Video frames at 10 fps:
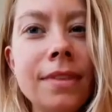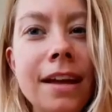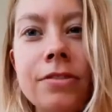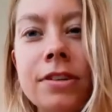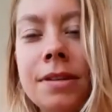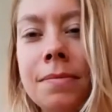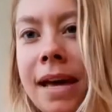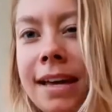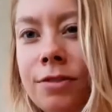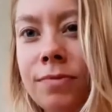So the
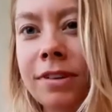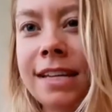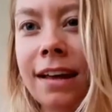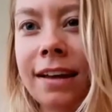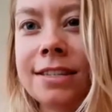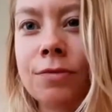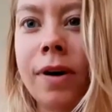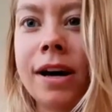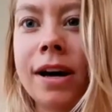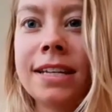demand will tell us
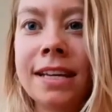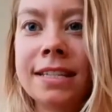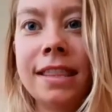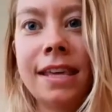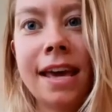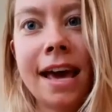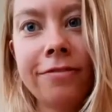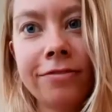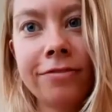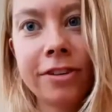what is the
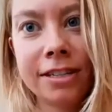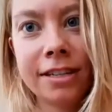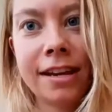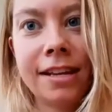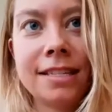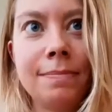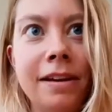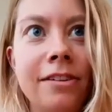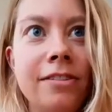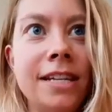effort that needs to be
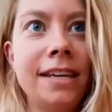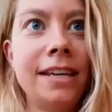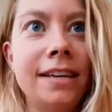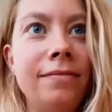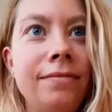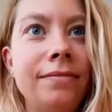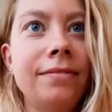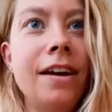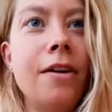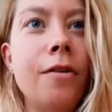undertaken.
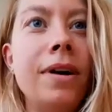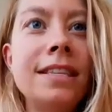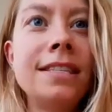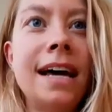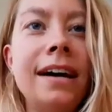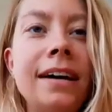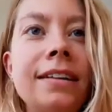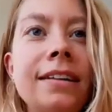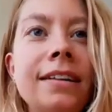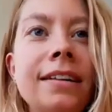What
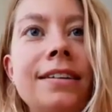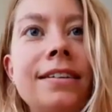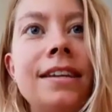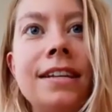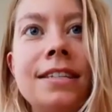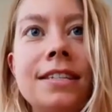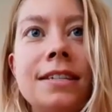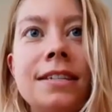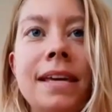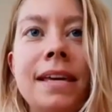exactly needs
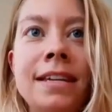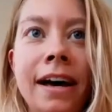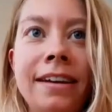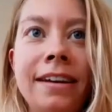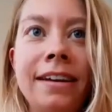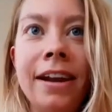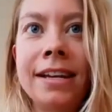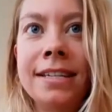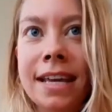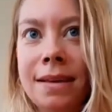to be done on a
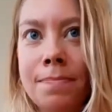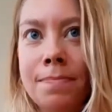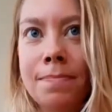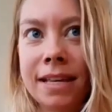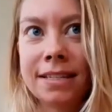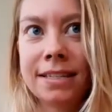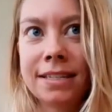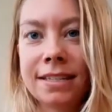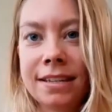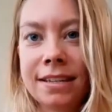daily
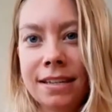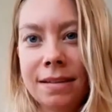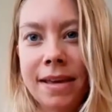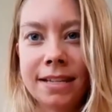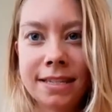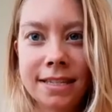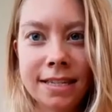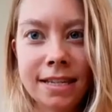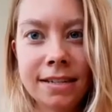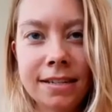basis to make
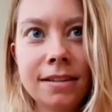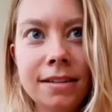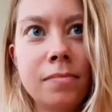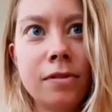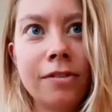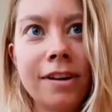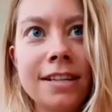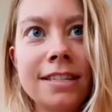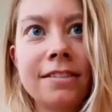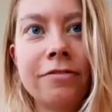consistent
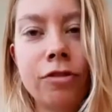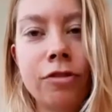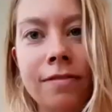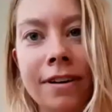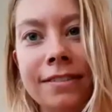progress forward.